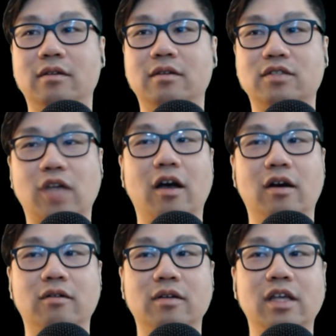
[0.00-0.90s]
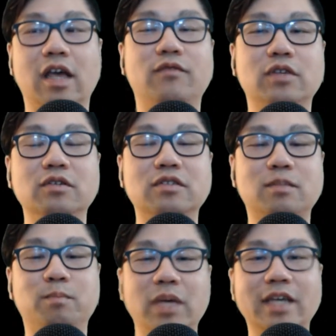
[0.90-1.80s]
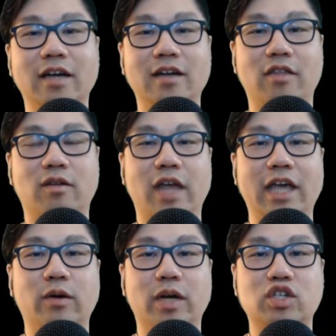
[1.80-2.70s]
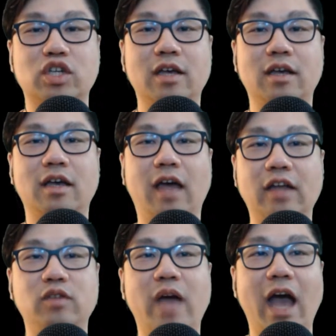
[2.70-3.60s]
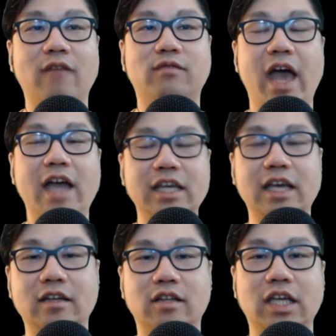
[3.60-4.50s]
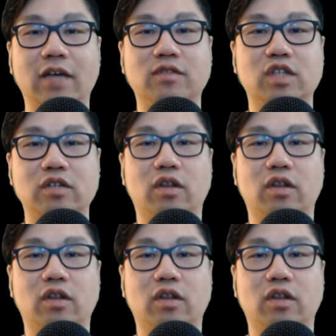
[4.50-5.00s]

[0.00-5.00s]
So if you speak another language and you have any inkling of